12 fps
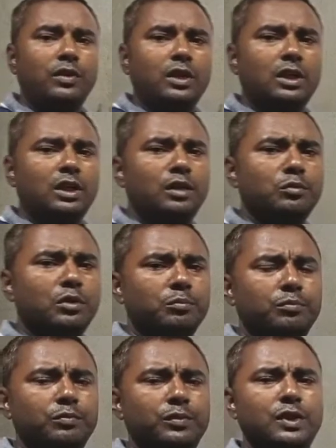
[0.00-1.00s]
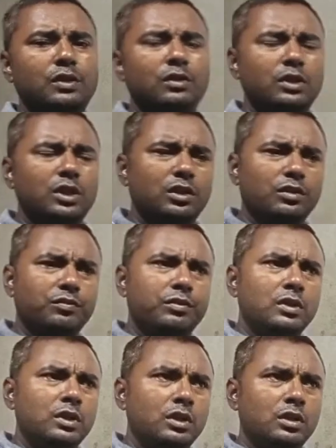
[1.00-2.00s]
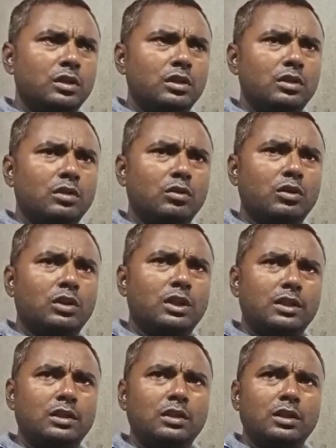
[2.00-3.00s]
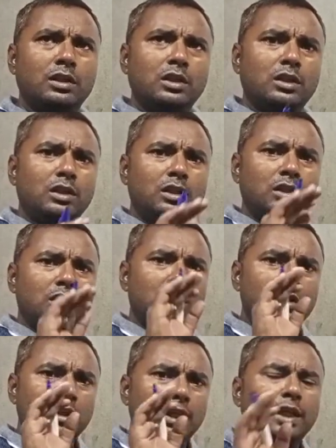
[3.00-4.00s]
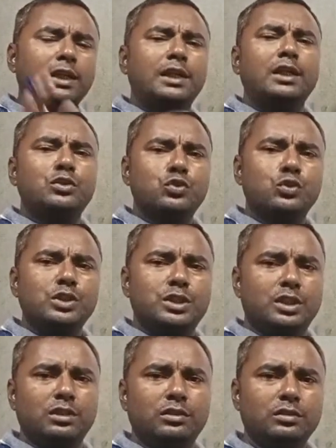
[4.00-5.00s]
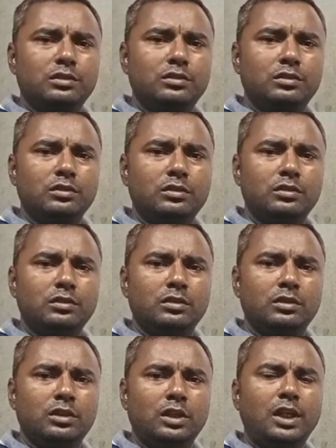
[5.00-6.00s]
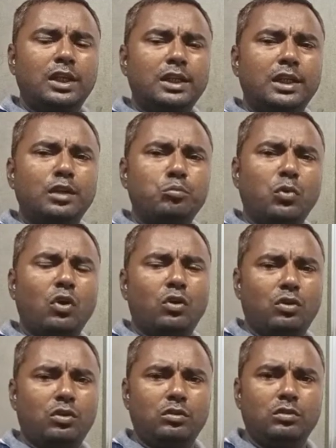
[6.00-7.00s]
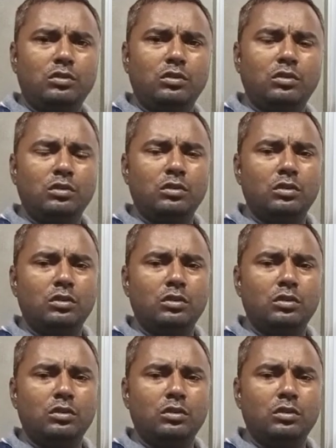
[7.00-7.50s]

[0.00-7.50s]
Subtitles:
You have heard the name of, you have got that electric switch, electric board,